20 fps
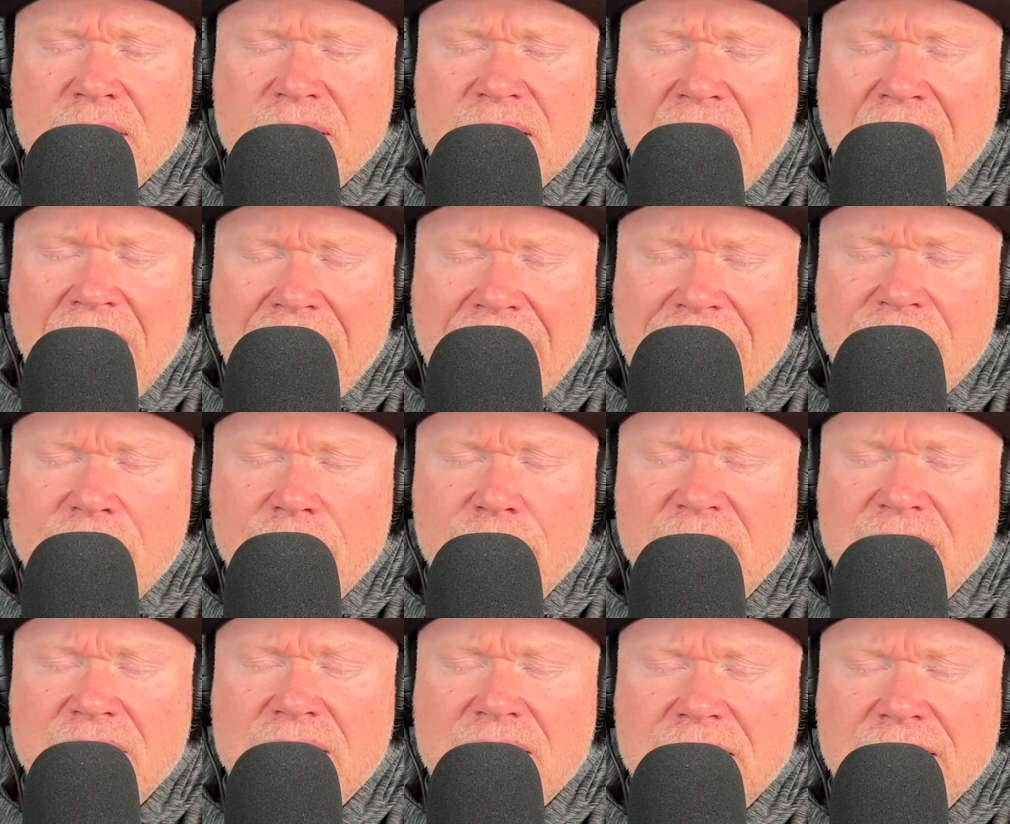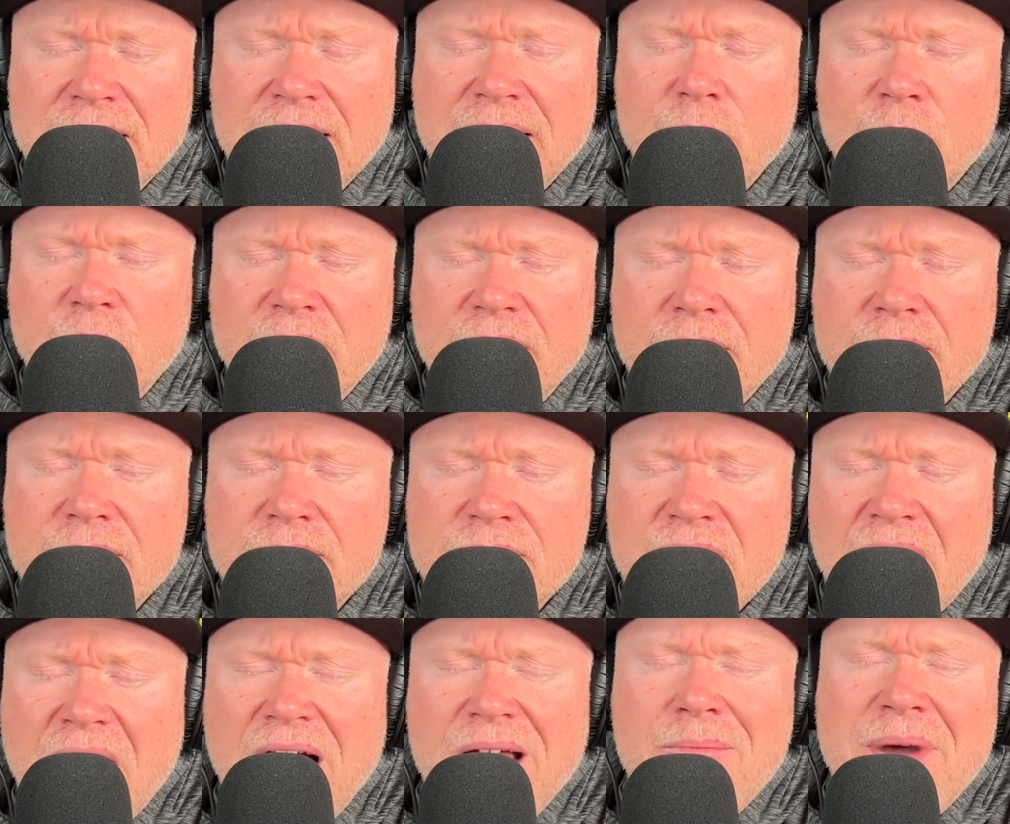to hire me to clean windows?
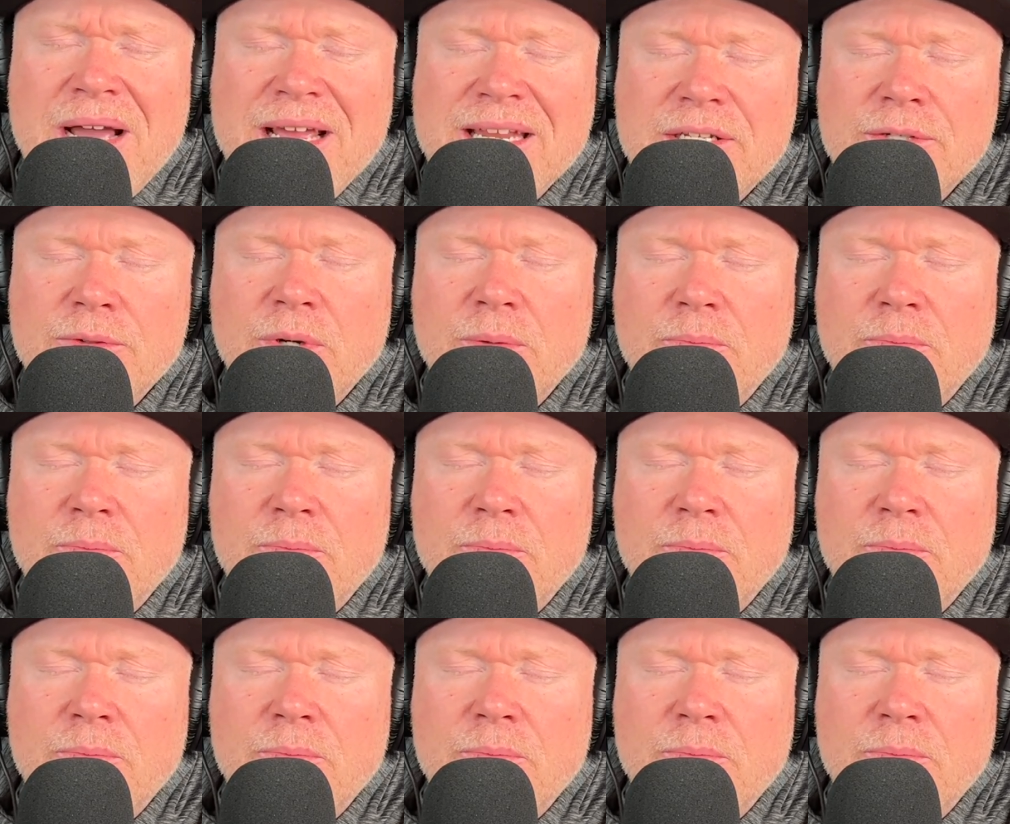I might do a